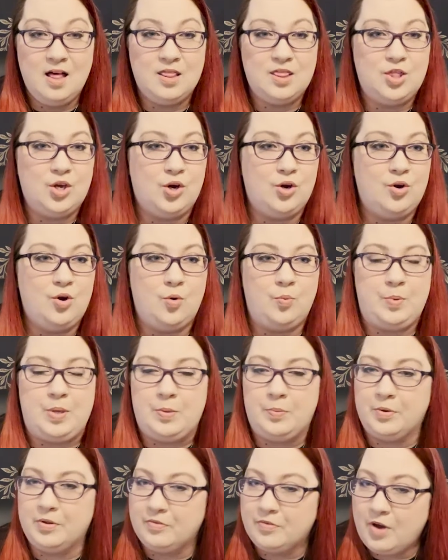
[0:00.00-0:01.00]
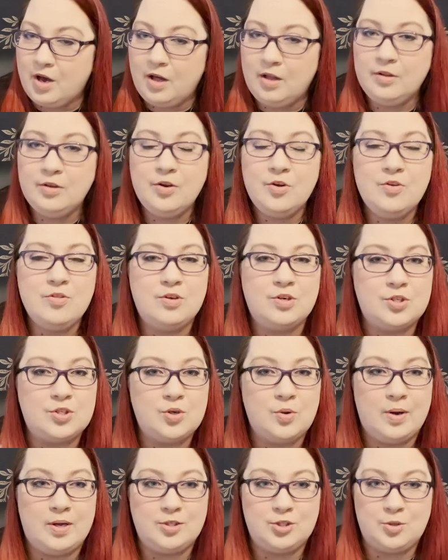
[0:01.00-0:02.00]
There are no people of color, there's no
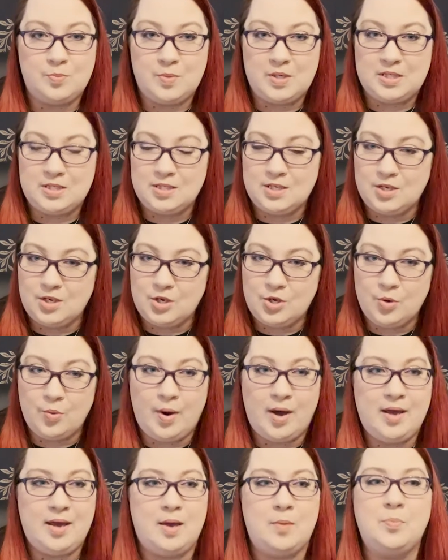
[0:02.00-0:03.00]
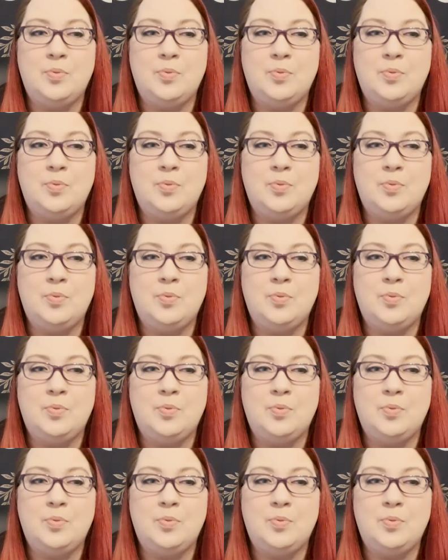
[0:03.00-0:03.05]
LGBTQIA